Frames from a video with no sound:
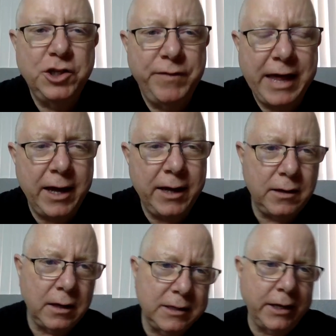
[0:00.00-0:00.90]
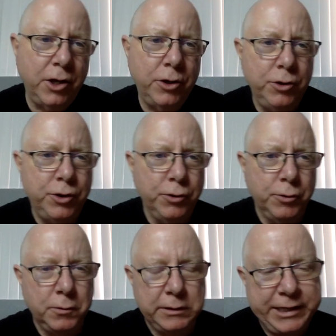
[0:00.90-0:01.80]
of that, because I know you
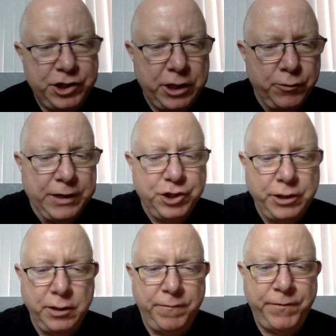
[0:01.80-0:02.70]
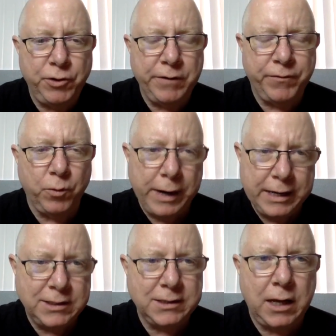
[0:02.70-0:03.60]
do lead generation in a few different
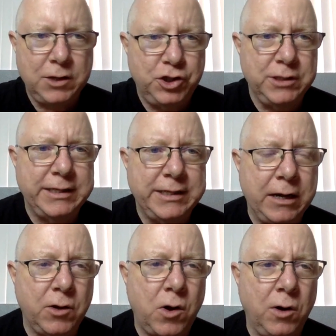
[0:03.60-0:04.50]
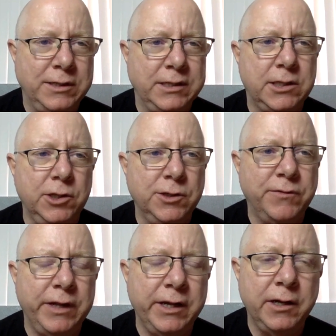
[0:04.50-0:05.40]
ways, it's not just send out cards
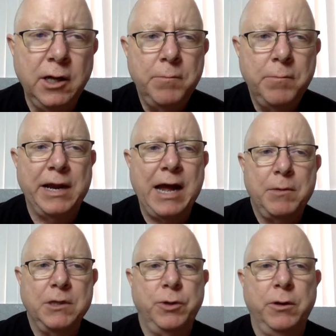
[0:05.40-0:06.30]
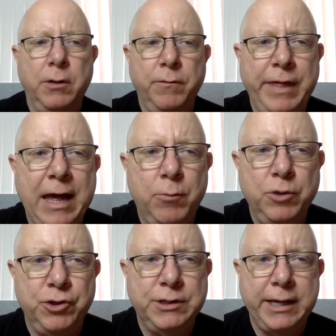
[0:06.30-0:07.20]
exclusively, but how much of that
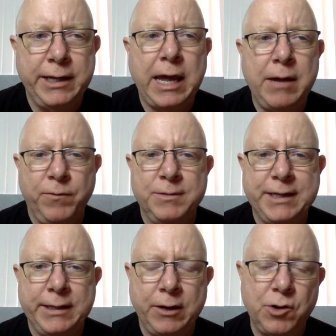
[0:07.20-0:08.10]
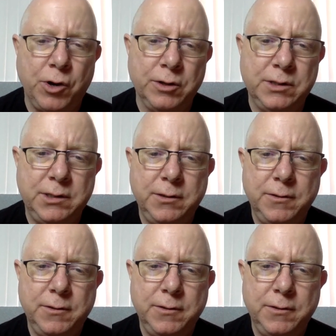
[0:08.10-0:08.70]
would you say came from send out cards?